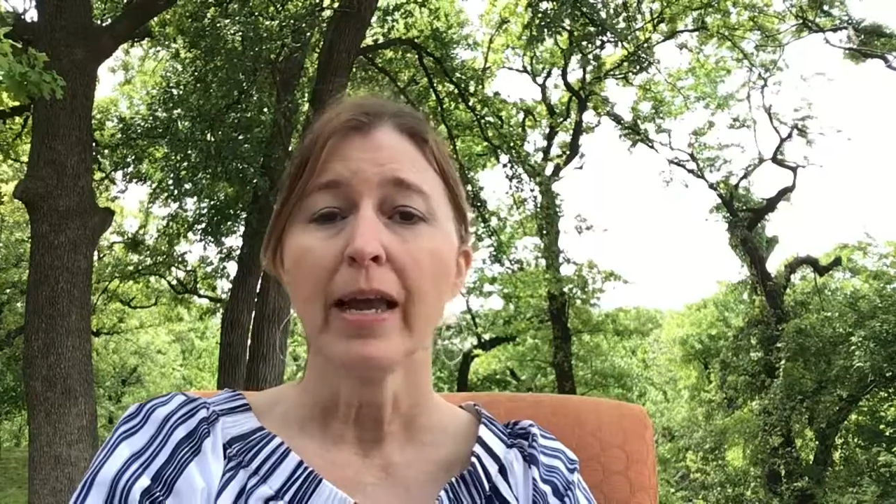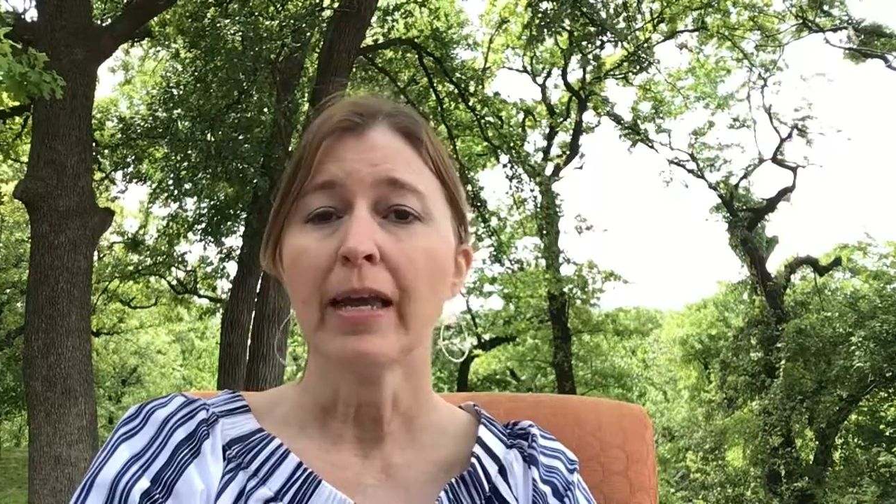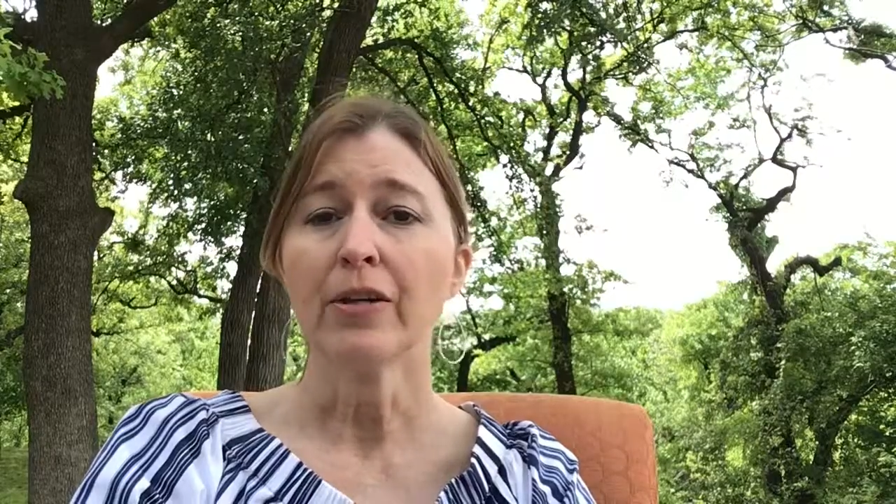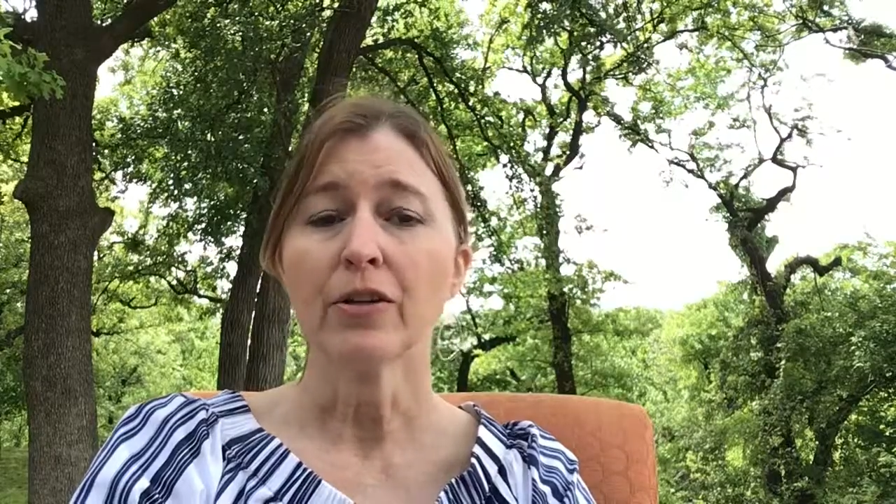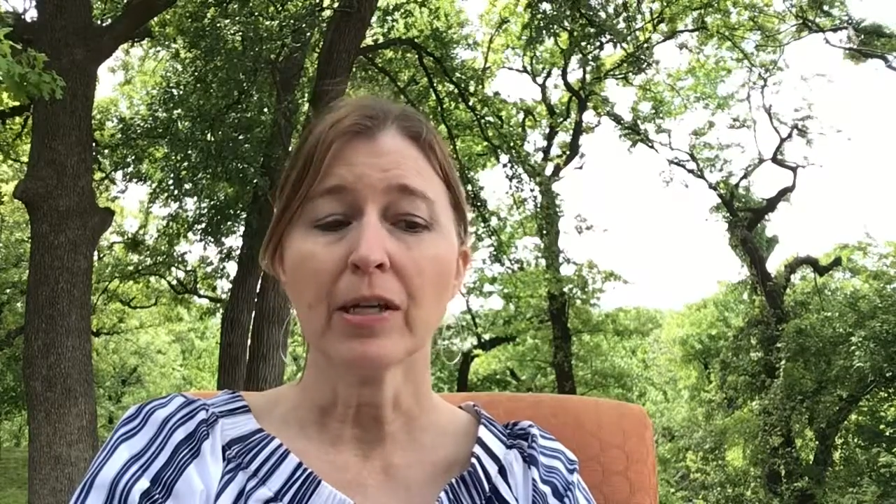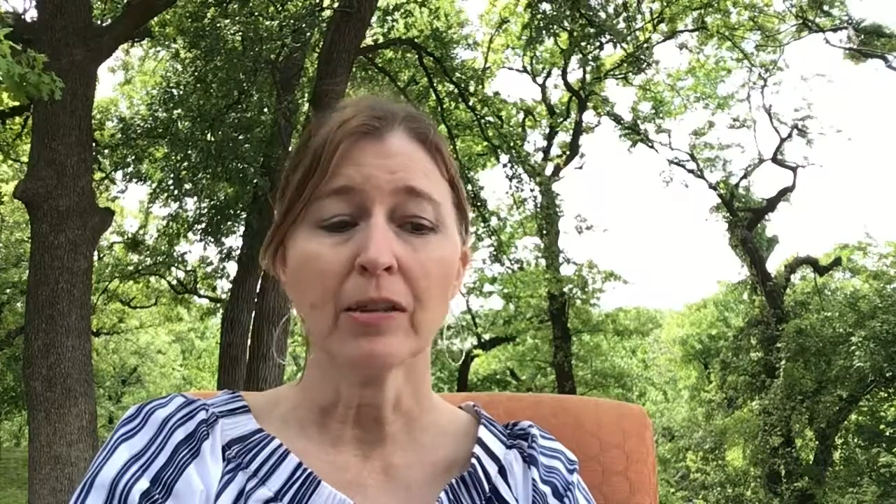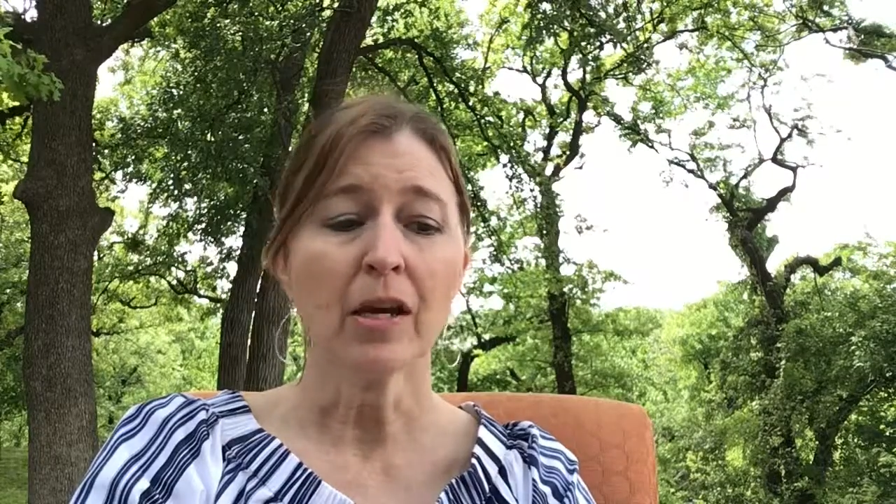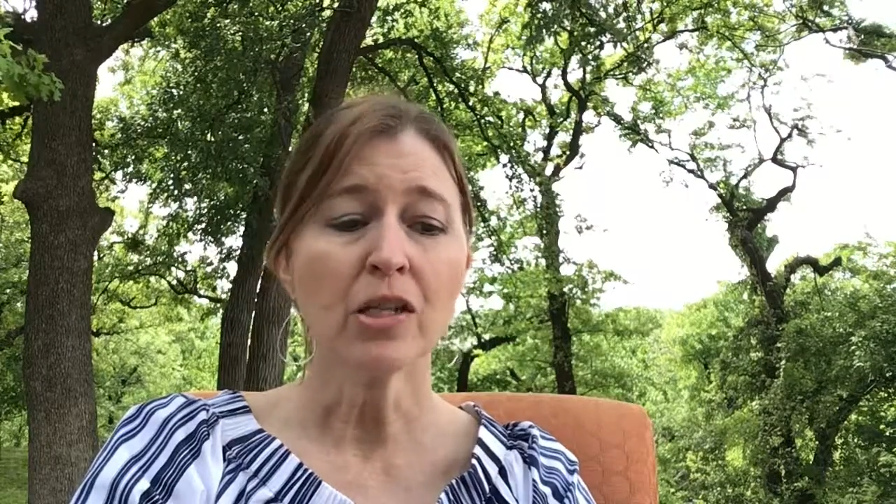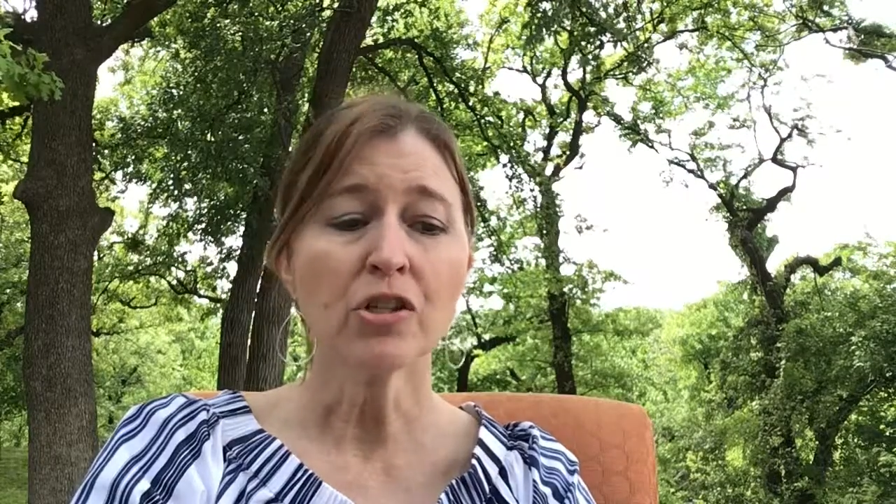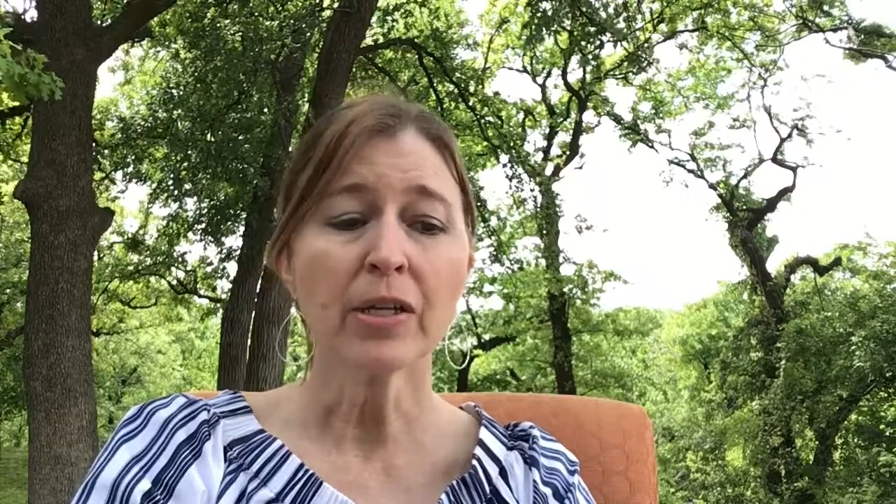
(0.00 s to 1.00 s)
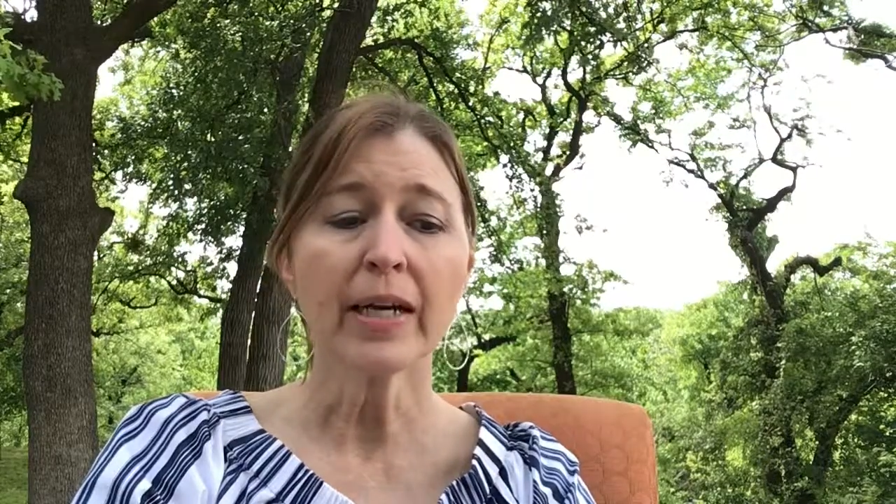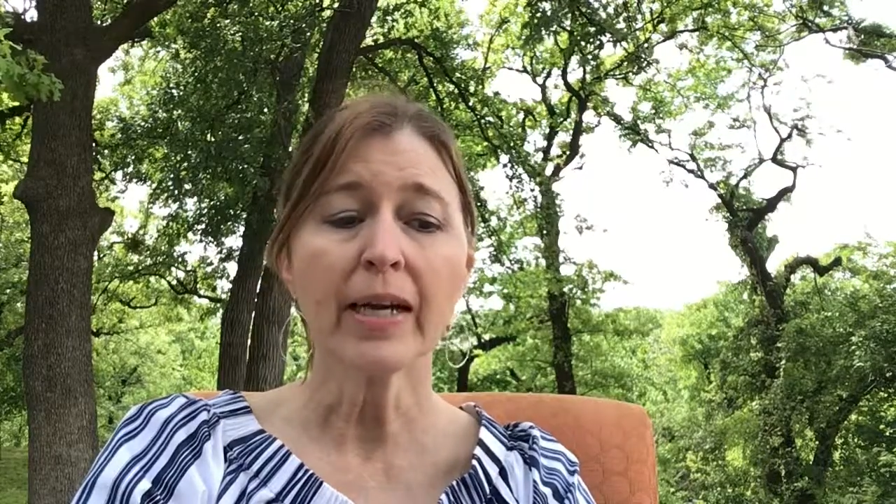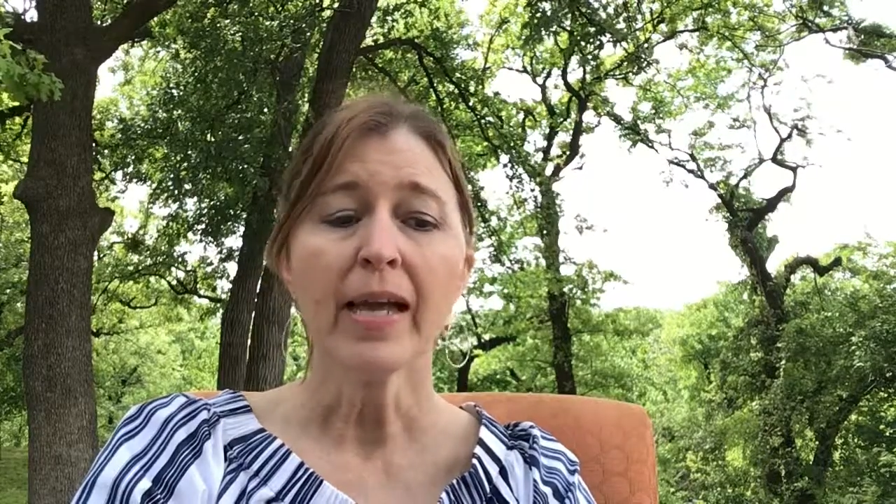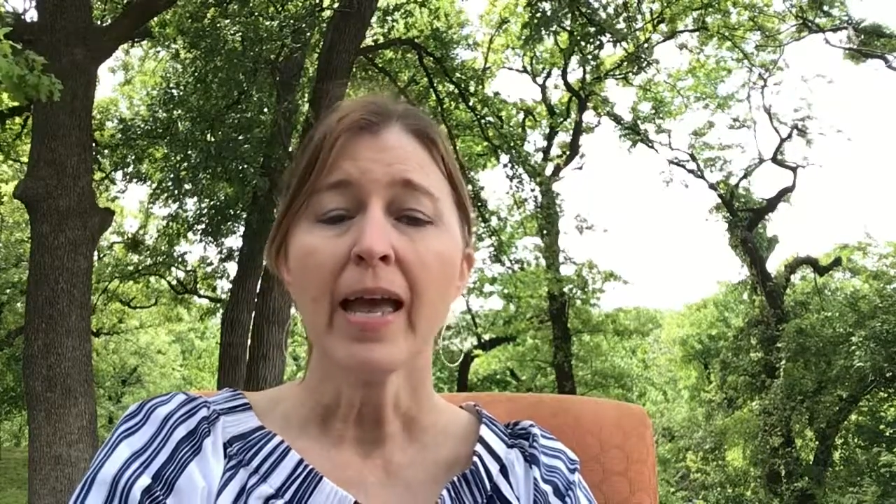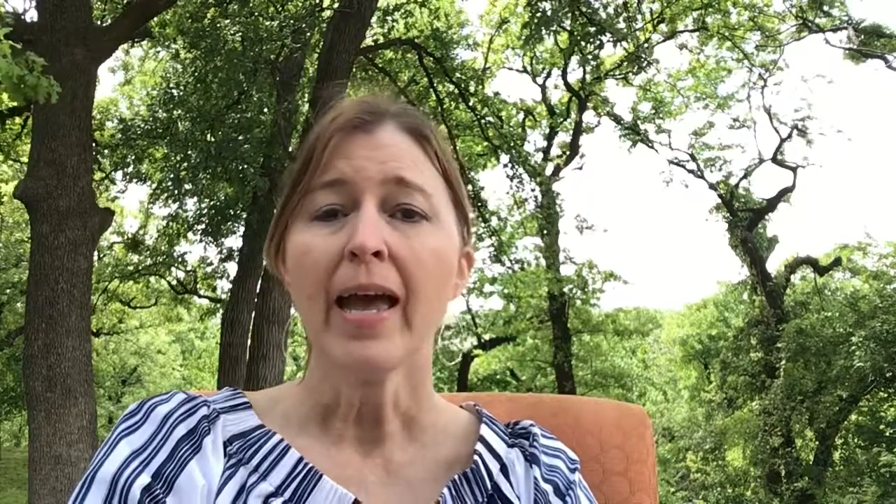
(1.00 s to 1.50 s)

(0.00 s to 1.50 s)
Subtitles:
and dirty laundry,